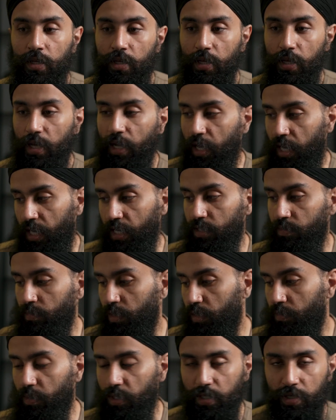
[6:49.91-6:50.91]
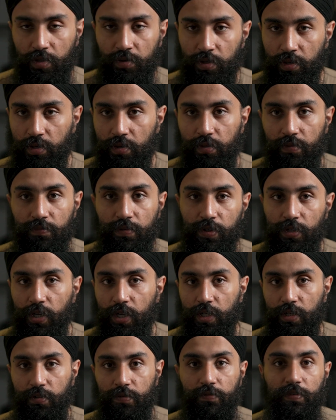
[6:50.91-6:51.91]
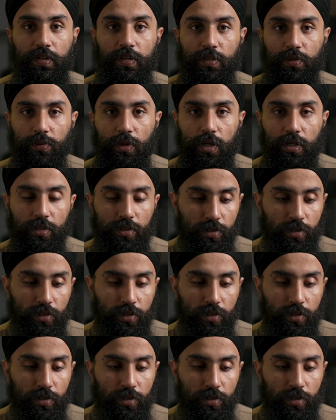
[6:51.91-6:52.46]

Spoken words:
It has made my career in photography as well.